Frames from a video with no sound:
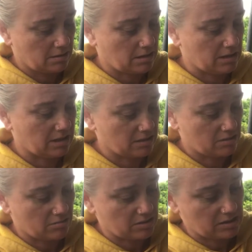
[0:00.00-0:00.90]
And you can
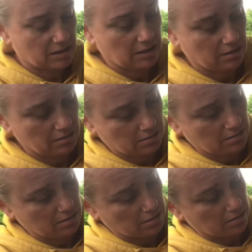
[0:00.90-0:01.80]
sort of see,
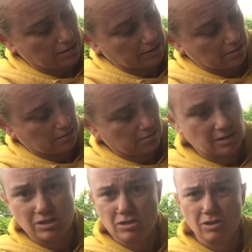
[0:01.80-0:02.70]
like
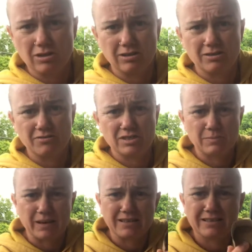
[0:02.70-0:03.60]
there's not a lot of
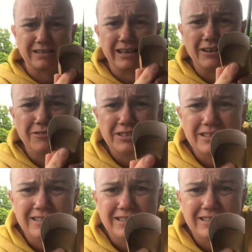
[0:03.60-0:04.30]
space left